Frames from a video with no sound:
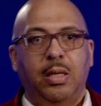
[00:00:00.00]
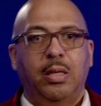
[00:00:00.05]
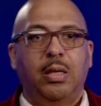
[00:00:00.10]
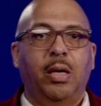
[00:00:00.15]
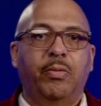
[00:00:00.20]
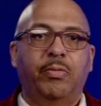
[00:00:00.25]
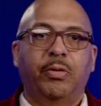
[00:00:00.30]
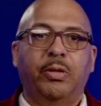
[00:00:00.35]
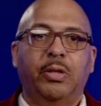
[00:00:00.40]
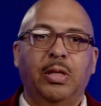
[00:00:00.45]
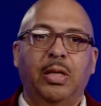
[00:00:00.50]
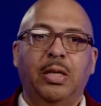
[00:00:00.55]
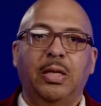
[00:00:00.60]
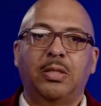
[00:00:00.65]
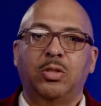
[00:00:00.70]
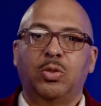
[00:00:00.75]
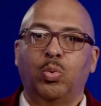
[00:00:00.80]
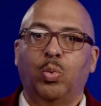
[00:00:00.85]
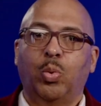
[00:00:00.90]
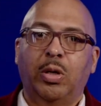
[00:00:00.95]

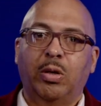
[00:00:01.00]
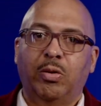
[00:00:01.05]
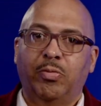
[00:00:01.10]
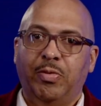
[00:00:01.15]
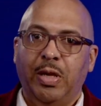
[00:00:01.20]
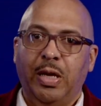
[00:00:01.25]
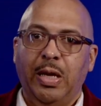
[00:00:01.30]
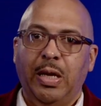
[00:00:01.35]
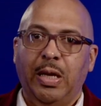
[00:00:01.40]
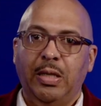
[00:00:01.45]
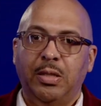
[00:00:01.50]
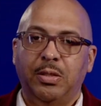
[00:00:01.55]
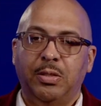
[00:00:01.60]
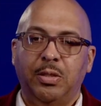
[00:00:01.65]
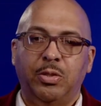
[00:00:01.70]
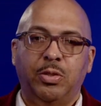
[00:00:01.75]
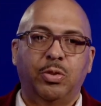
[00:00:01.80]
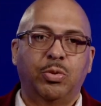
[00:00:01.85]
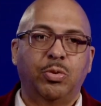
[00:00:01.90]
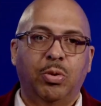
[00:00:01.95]
Nevertheless, 12 days,
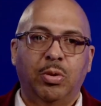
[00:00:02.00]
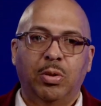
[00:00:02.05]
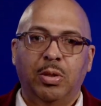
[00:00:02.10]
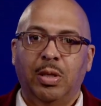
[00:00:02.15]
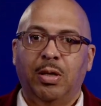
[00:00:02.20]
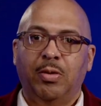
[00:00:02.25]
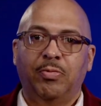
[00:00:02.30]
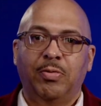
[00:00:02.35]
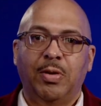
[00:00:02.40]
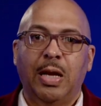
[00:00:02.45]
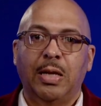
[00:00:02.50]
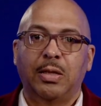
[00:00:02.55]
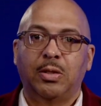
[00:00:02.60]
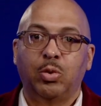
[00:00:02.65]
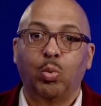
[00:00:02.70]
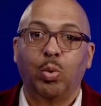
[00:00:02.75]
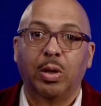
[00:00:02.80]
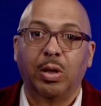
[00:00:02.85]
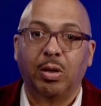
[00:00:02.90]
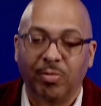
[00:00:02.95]
and sure enough, not
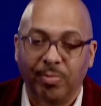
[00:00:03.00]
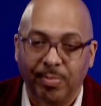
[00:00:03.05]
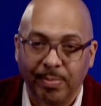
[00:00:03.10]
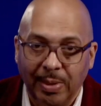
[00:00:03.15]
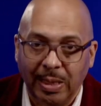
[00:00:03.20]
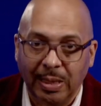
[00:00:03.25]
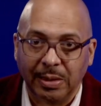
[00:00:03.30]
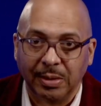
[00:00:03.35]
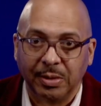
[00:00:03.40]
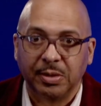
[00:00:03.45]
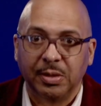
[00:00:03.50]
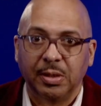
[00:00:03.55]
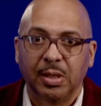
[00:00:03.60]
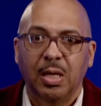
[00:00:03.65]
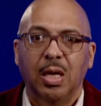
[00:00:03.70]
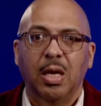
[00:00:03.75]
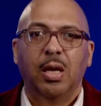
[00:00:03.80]
12 months.